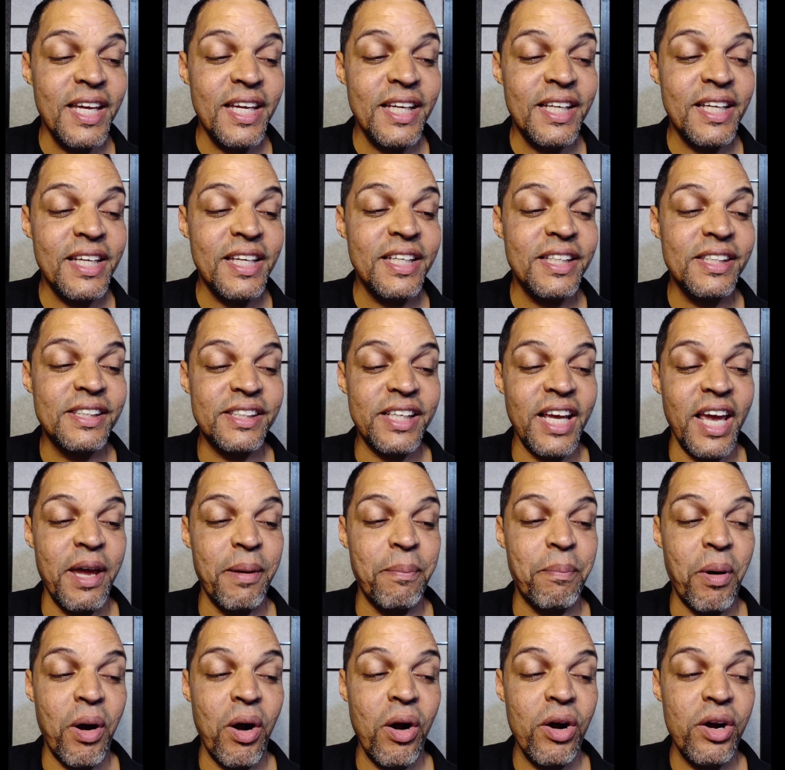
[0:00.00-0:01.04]
It is
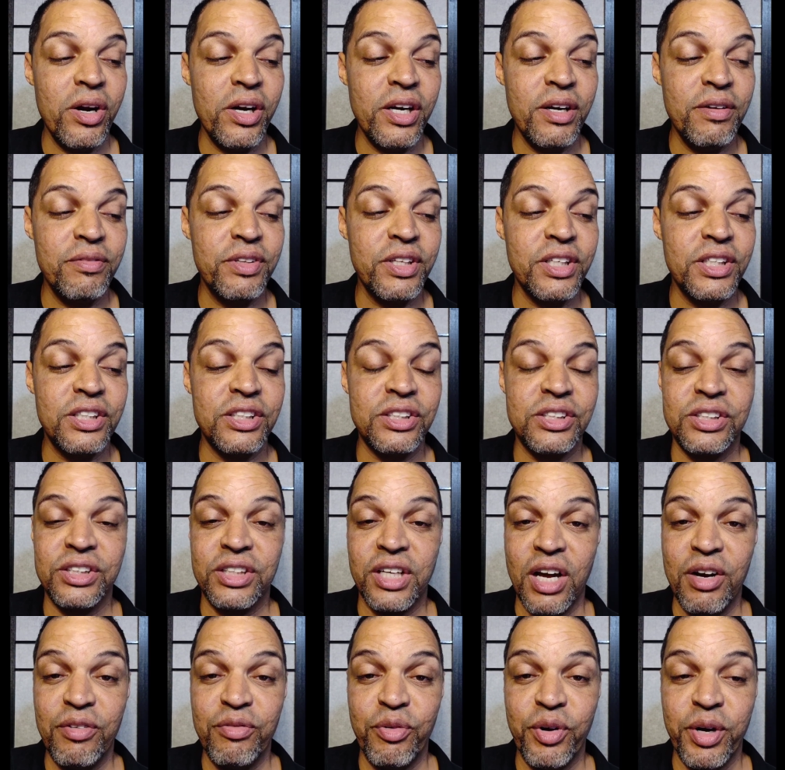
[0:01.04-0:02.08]
a part of the
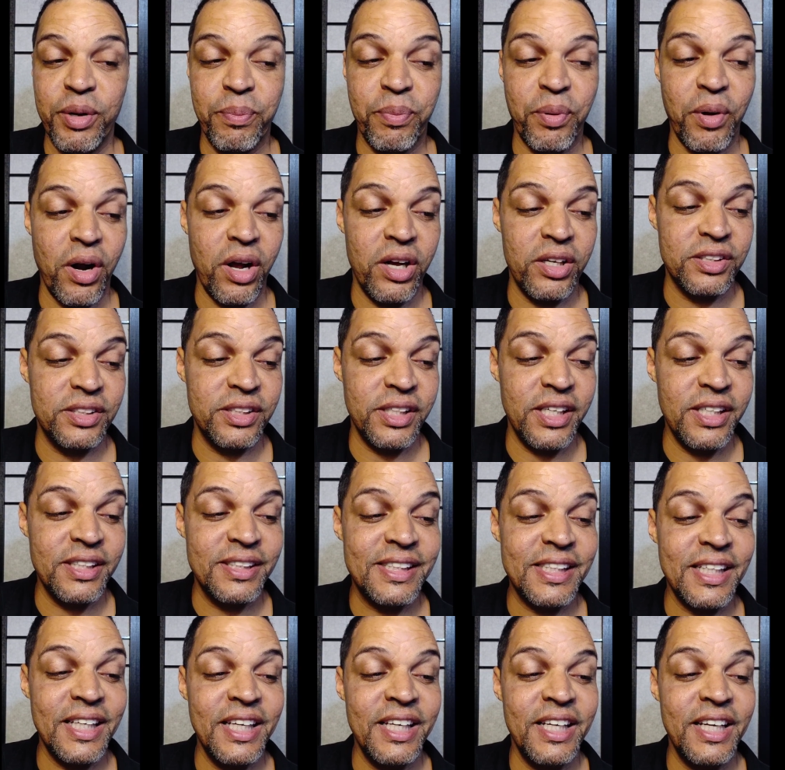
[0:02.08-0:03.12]
discovery
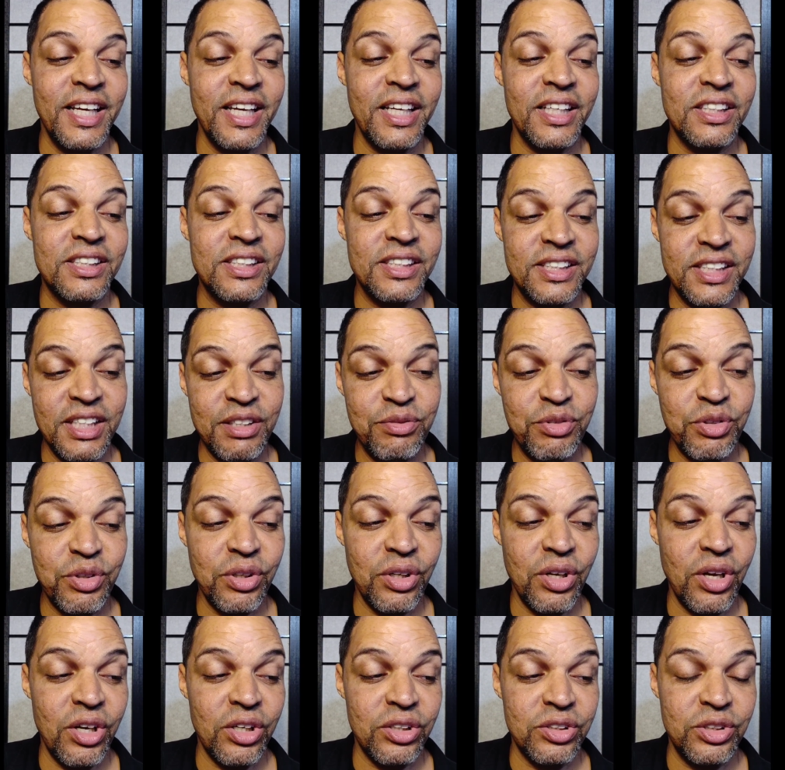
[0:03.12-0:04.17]
process in a
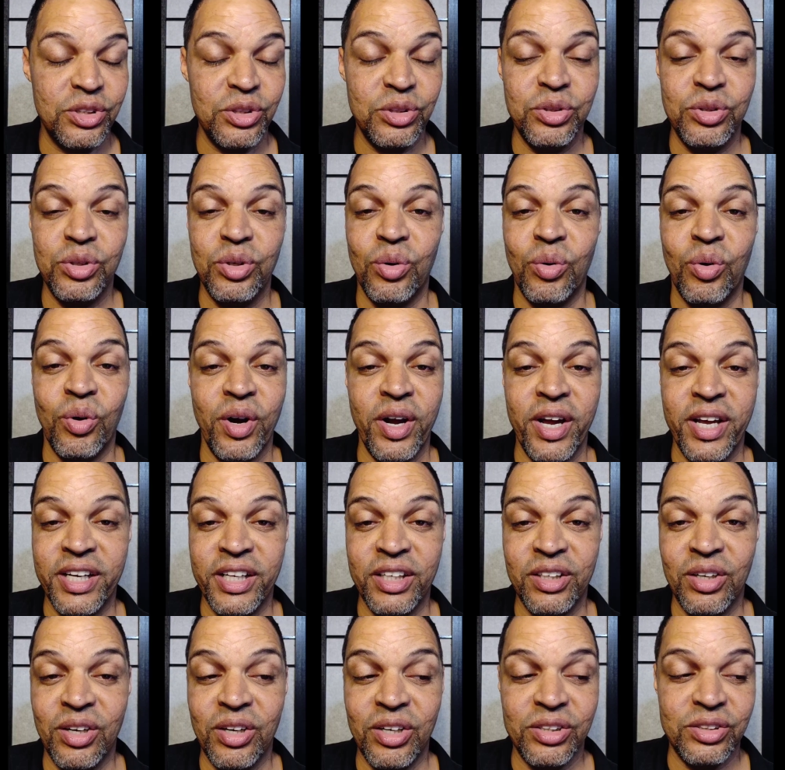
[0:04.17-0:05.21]
civil lawsuit or
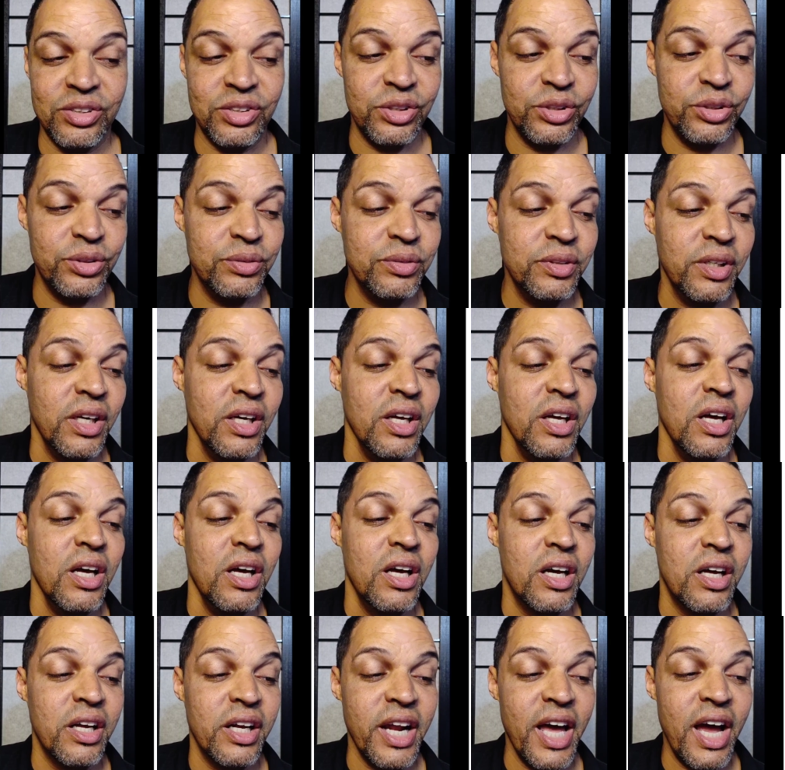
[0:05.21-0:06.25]
any lawsuit,
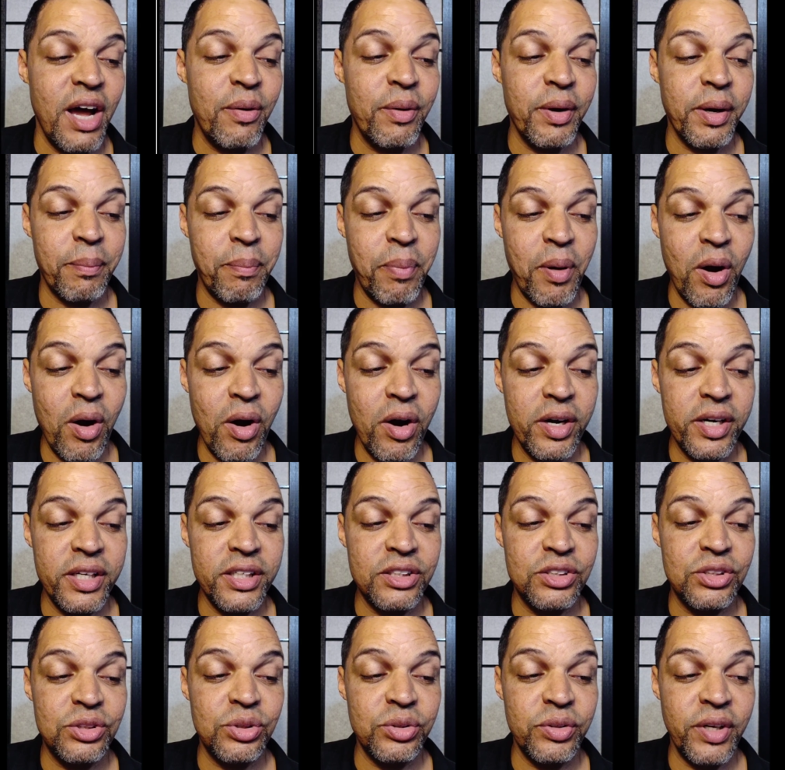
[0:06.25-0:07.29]
allowing
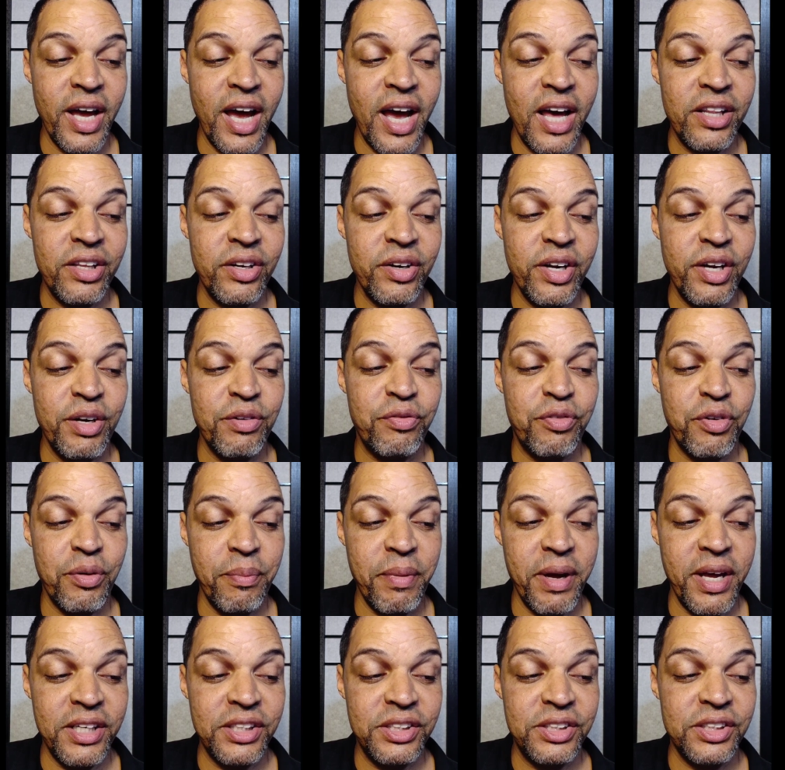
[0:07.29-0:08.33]
parties to gather
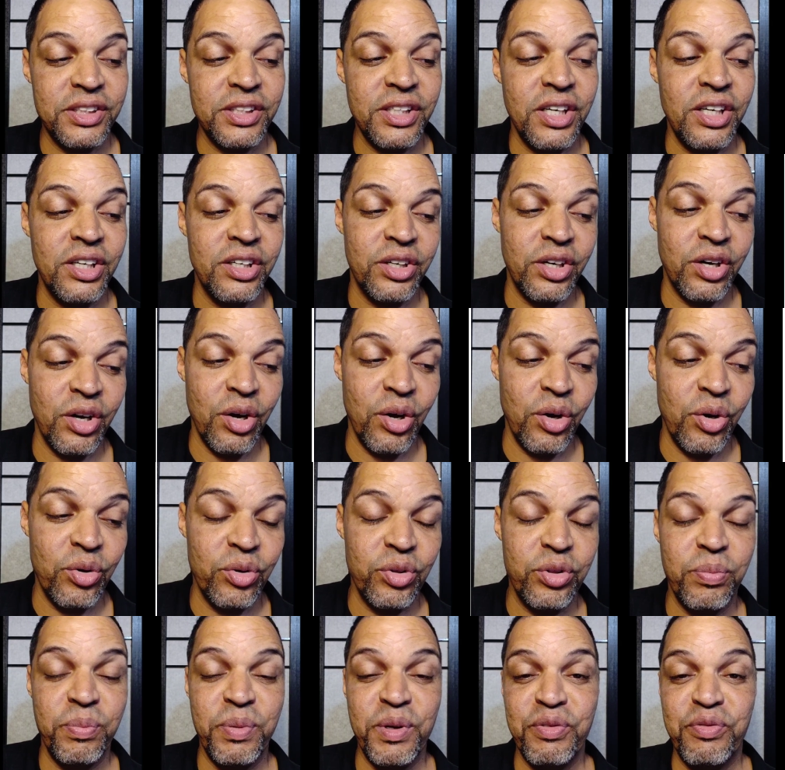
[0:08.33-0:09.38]
information under
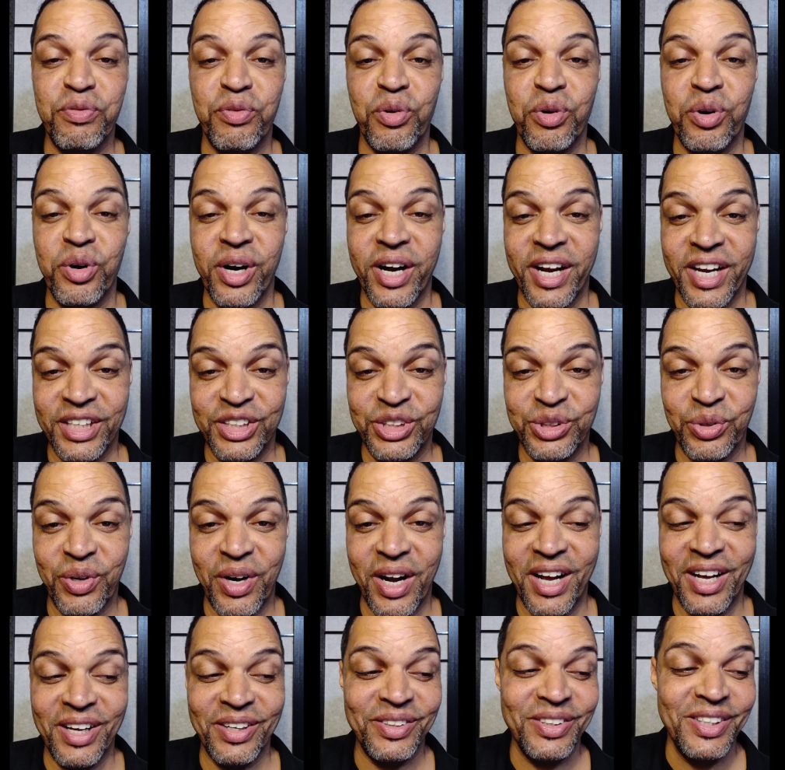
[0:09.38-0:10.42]
oath before a
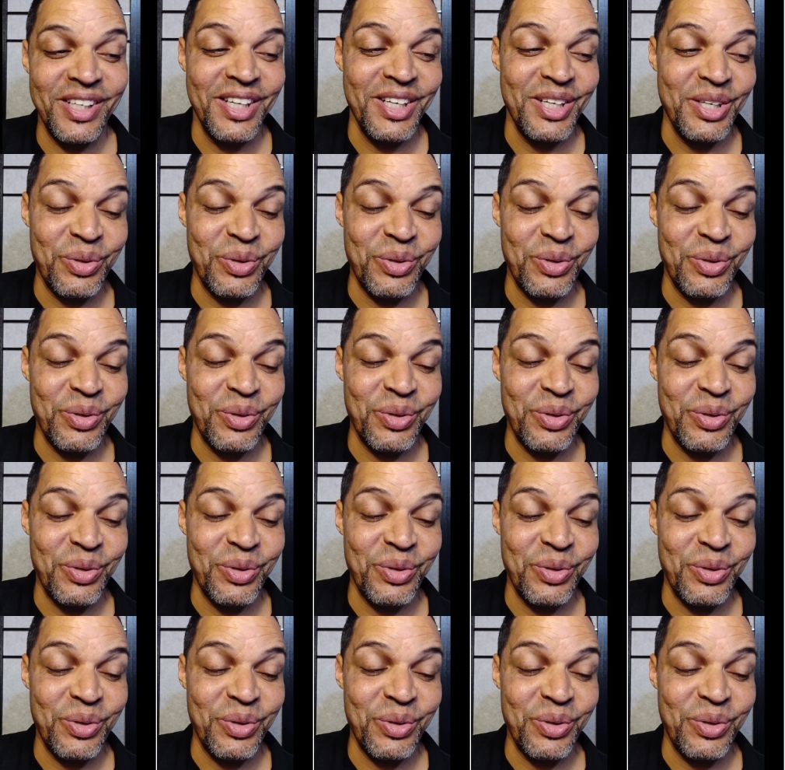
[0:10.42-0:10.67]
trial.